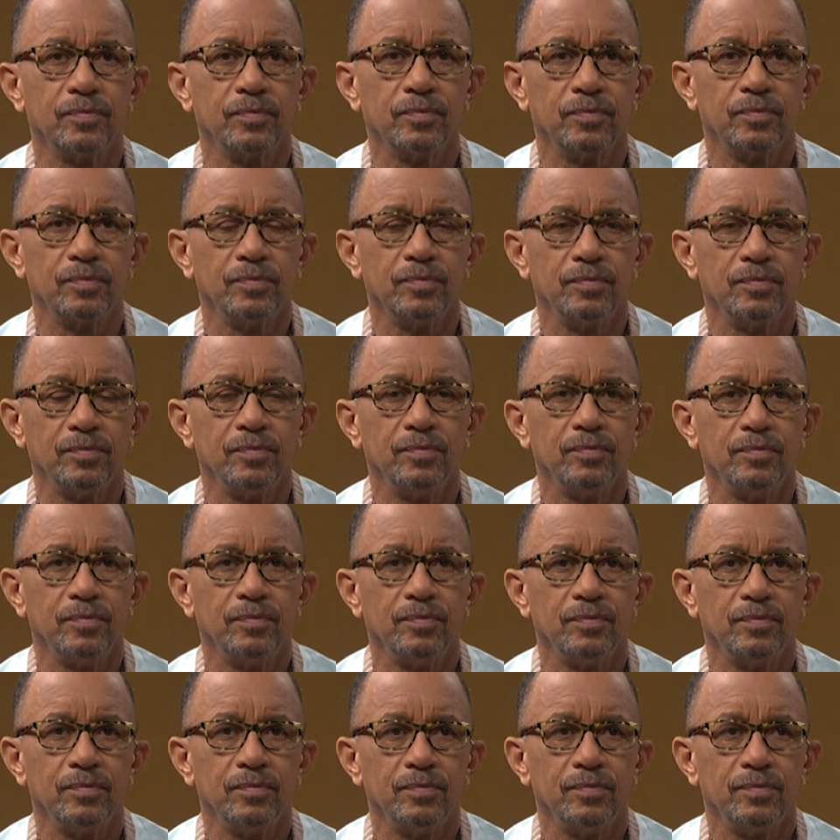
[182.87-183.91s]

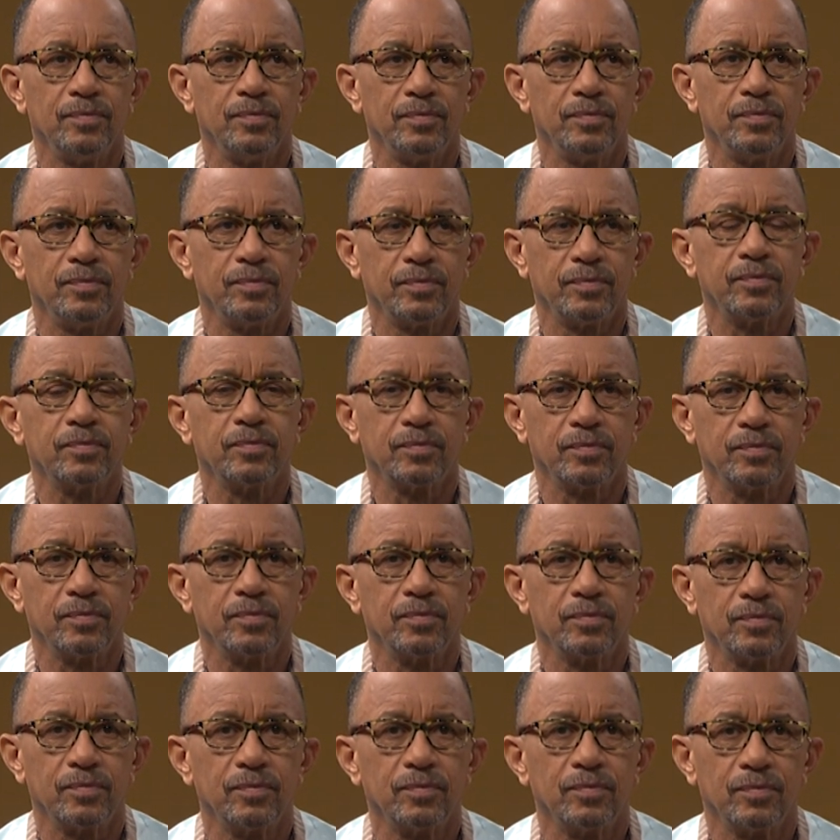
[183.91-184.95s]

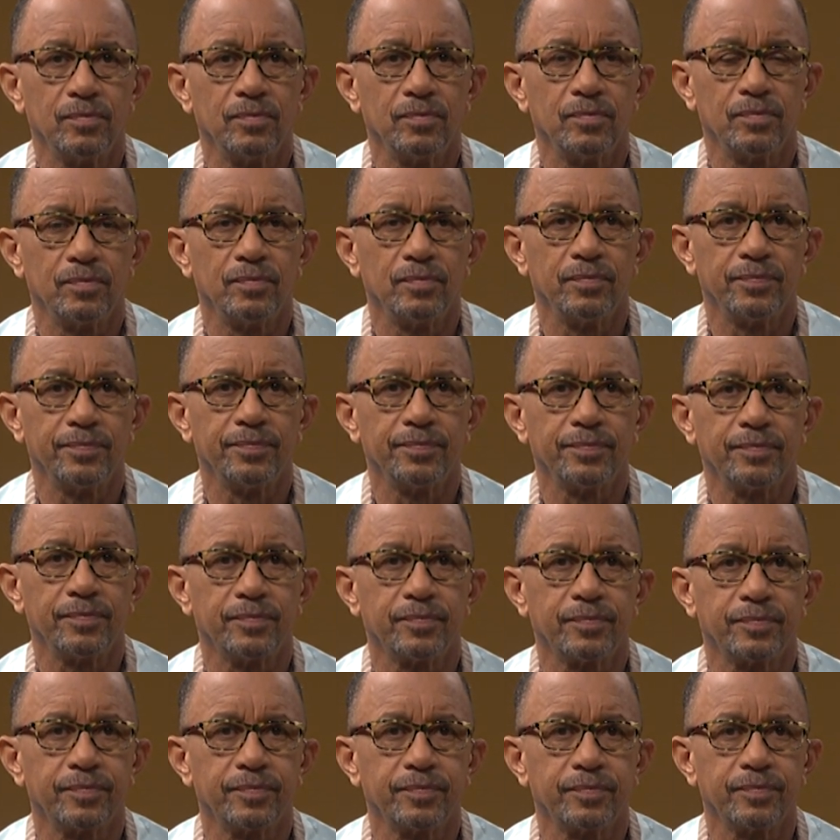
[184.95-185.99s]

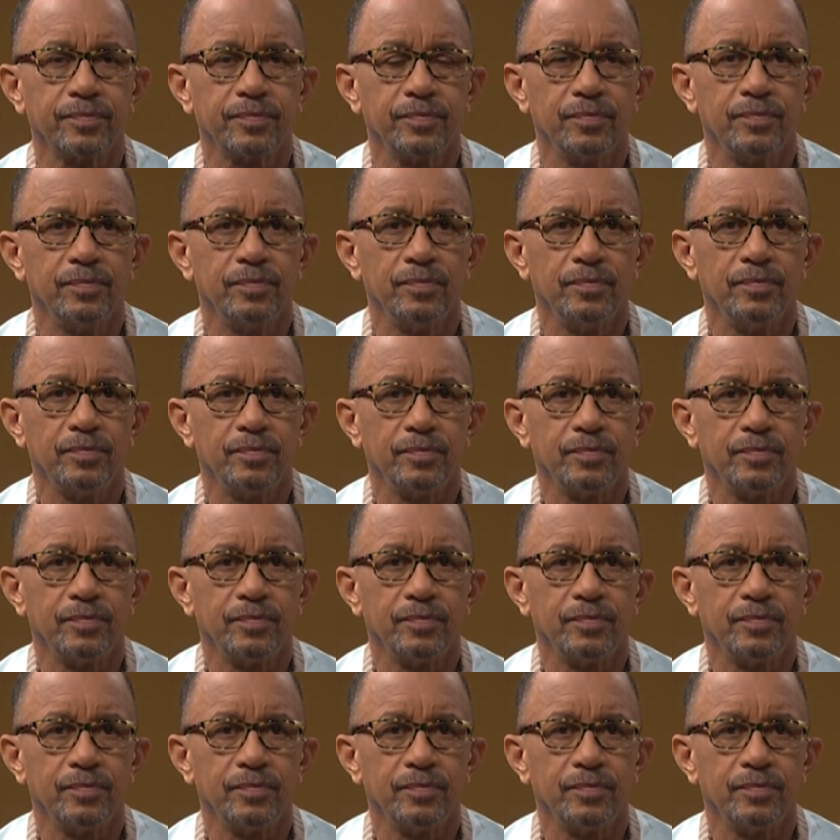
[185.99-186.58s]
(silent)